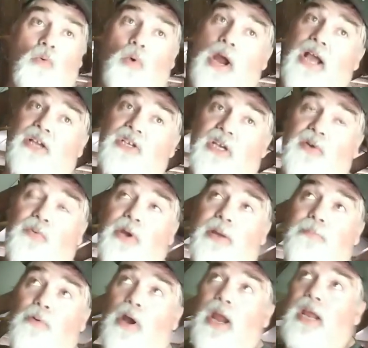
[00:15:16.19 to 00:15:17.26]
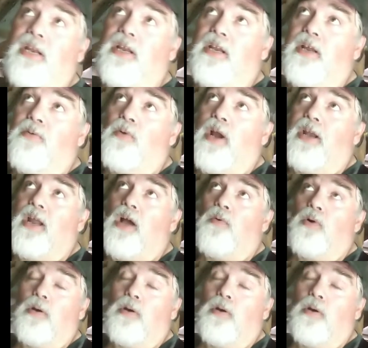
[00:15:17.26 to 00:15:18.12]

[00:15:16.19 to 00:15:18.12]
we're actually rebranding it right now.